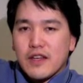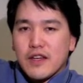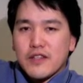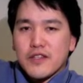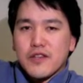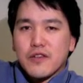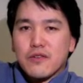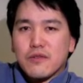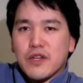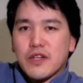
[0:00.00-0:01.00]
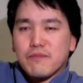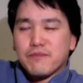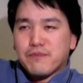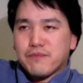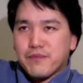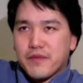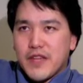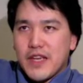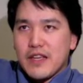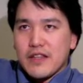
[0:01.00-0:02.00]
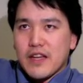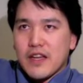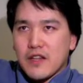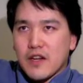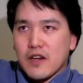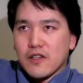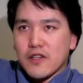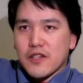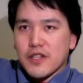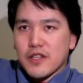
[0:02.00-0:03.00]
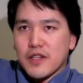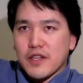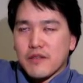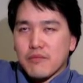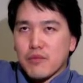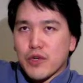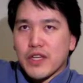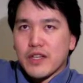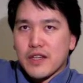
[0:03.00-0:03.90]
And so taking that knowledge and bring it